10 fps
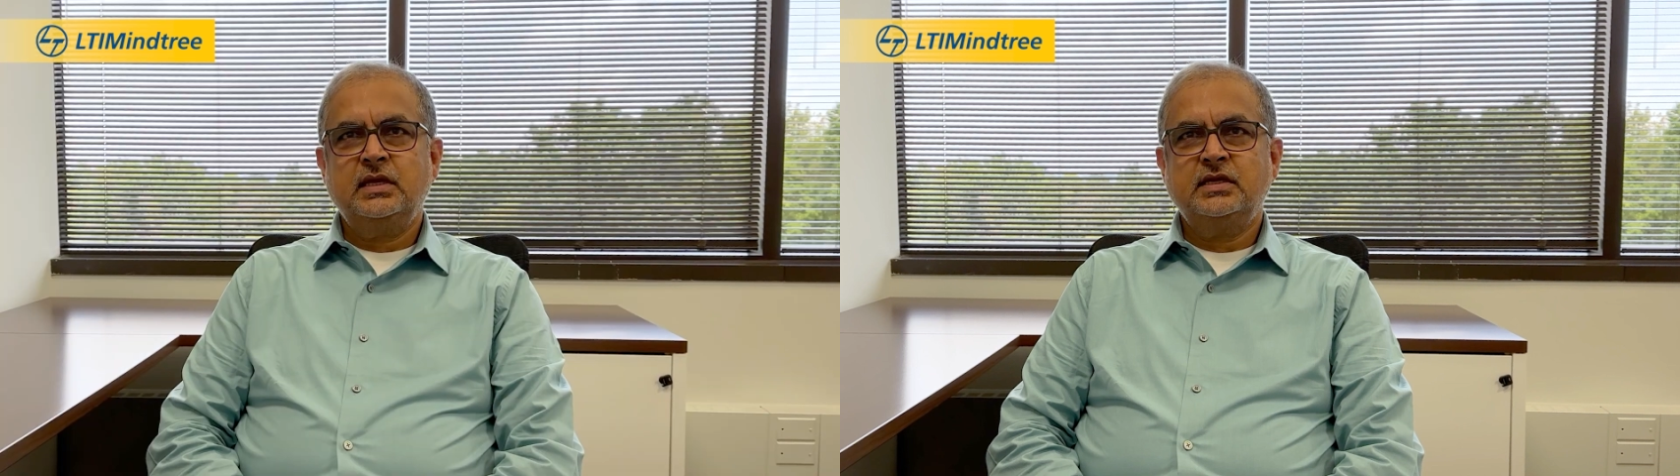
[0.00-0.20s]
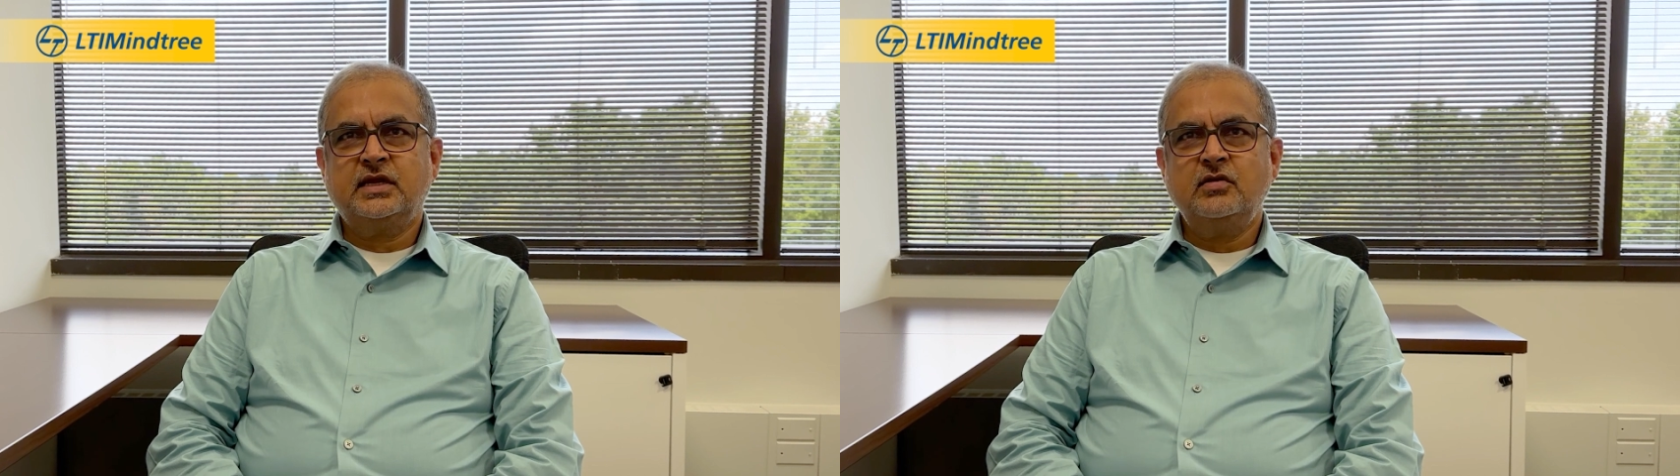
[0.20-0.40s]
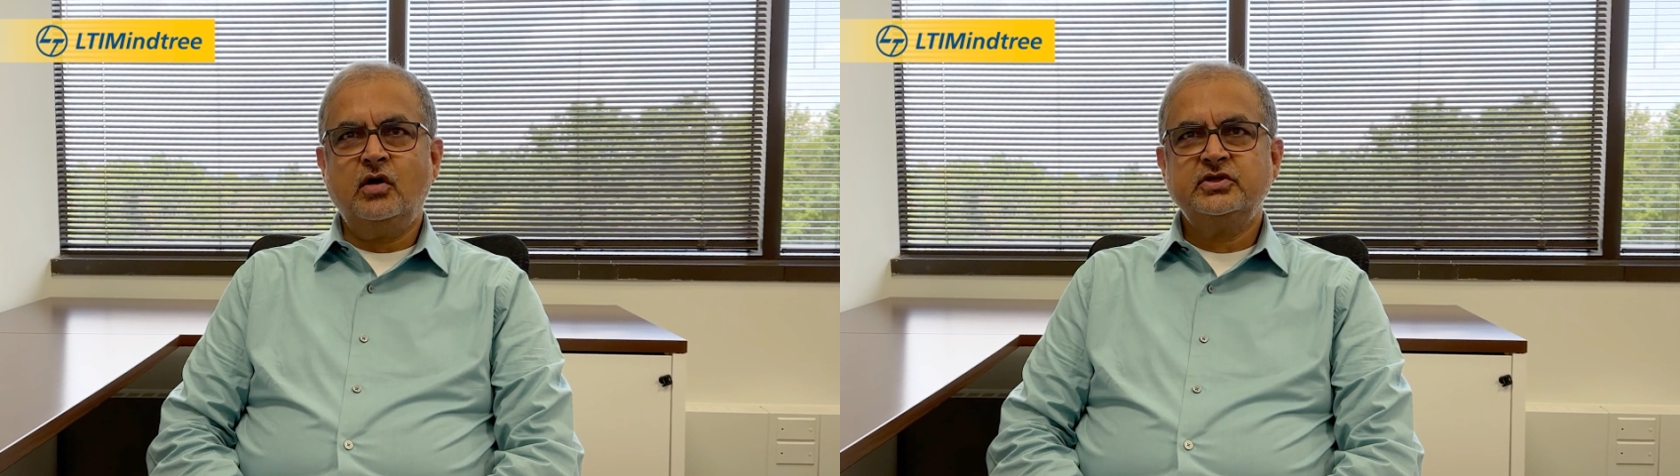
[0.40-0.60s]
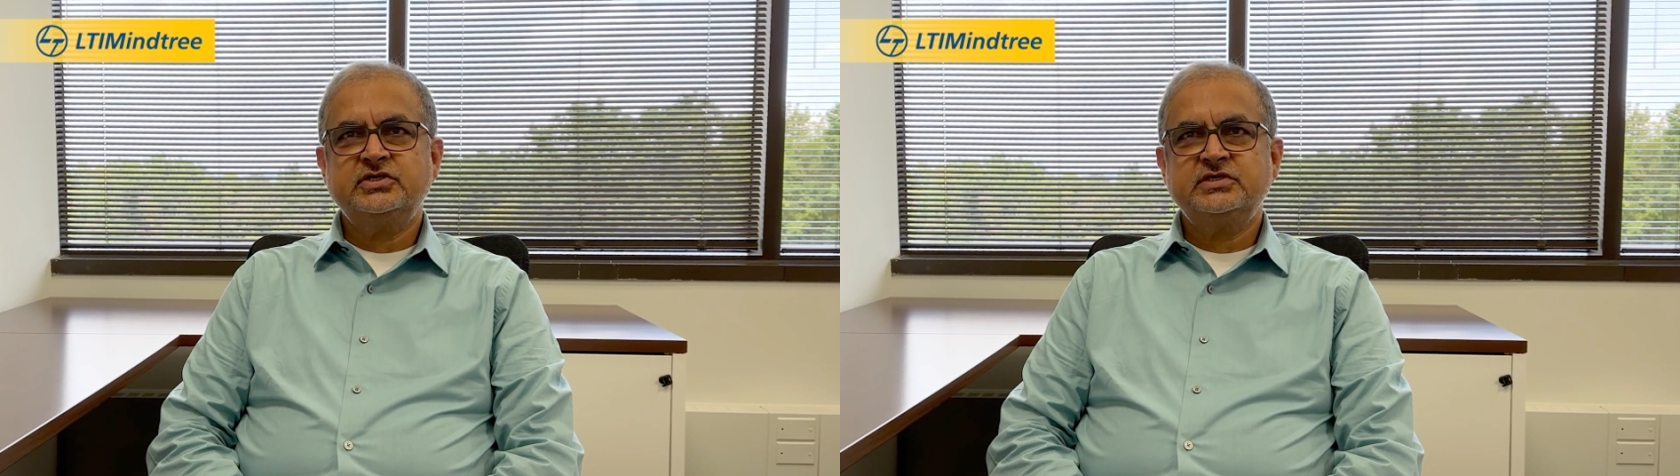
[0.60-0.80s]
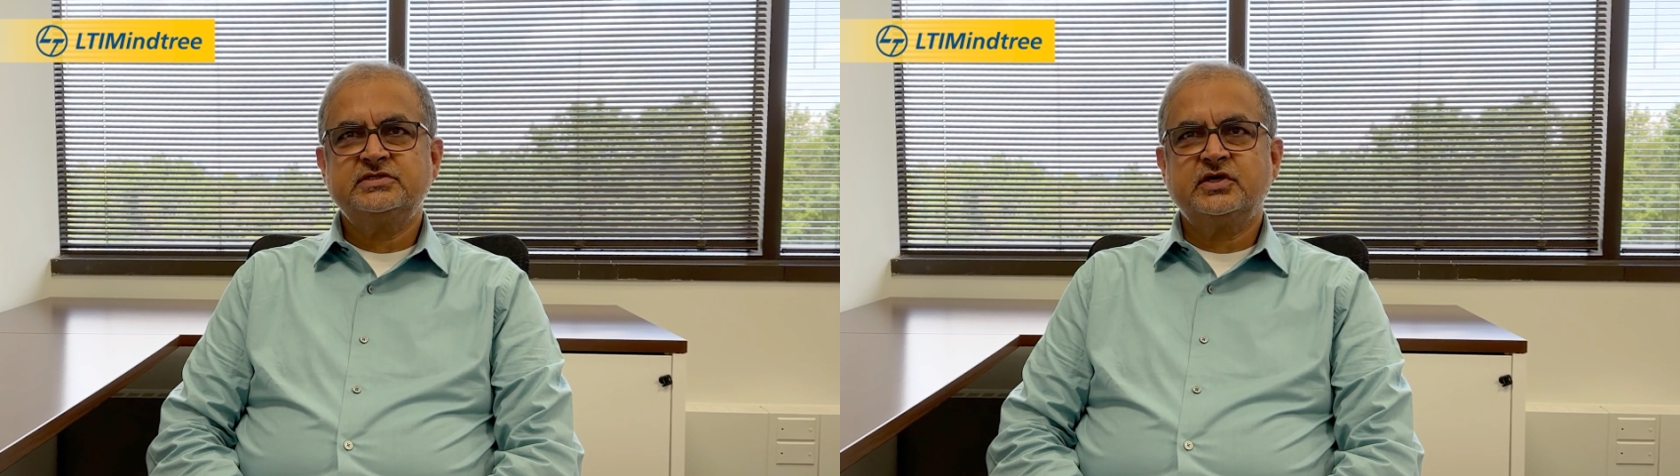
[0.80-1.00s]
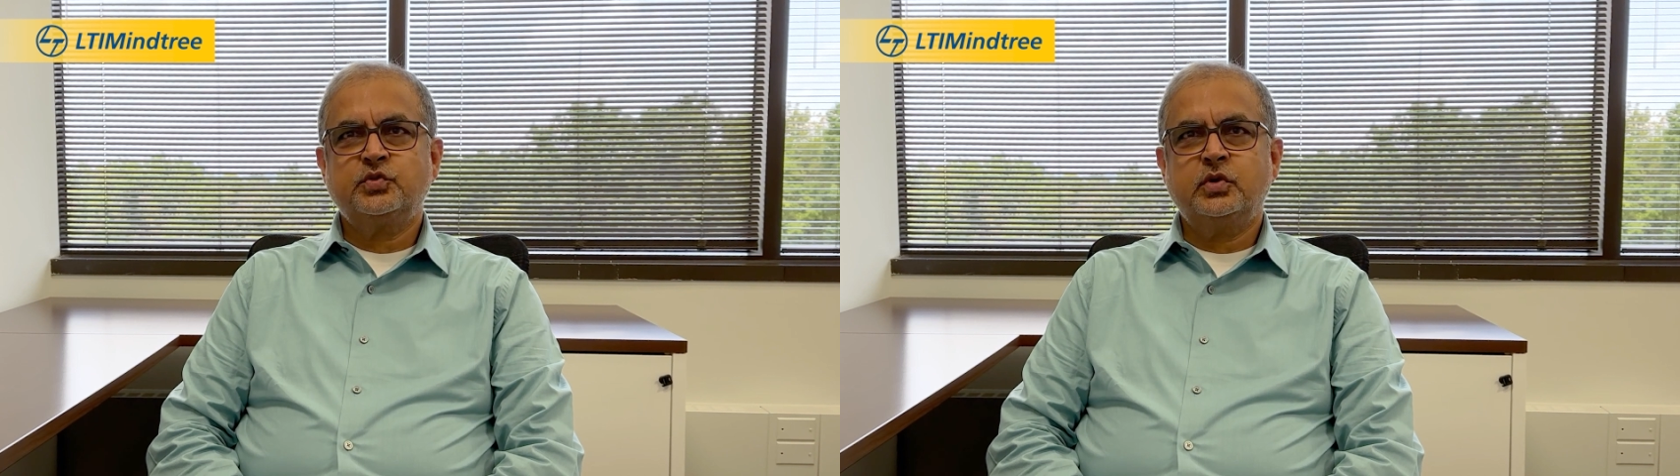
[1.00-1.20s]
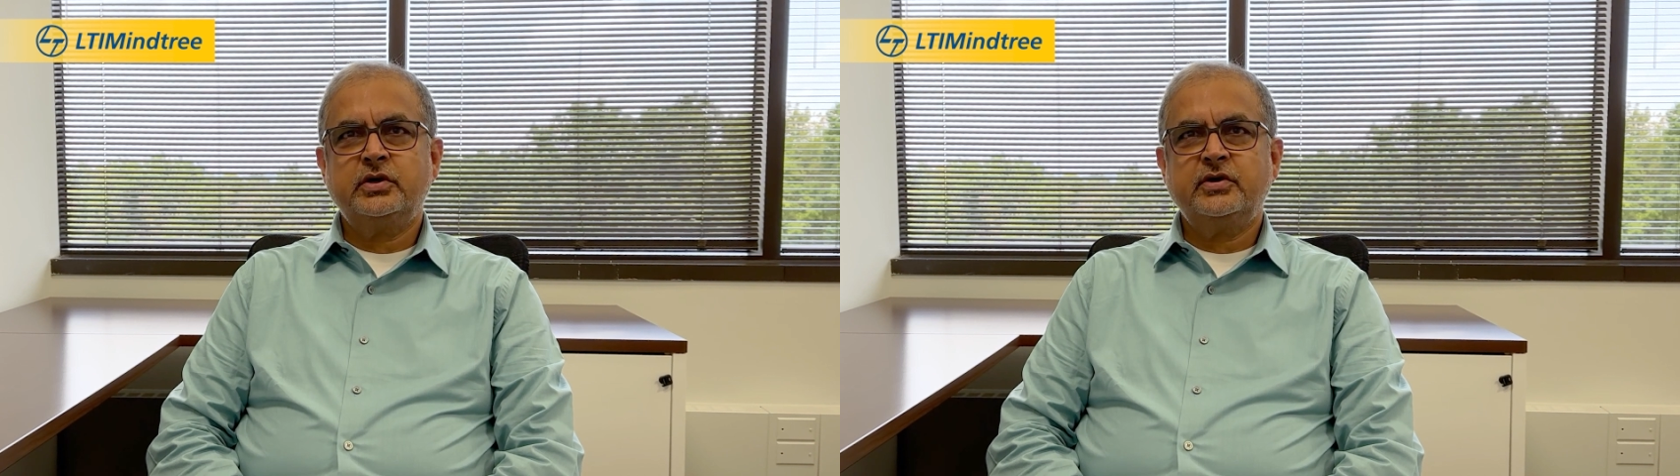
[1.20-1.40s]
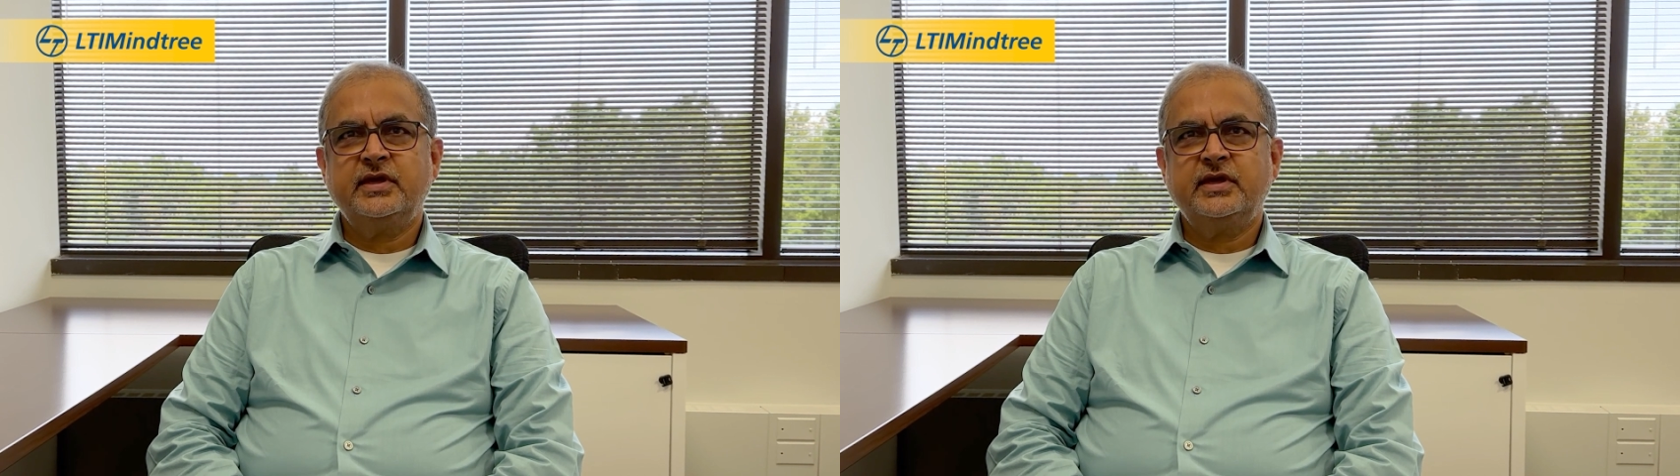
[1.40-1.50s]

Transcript: Technologies that were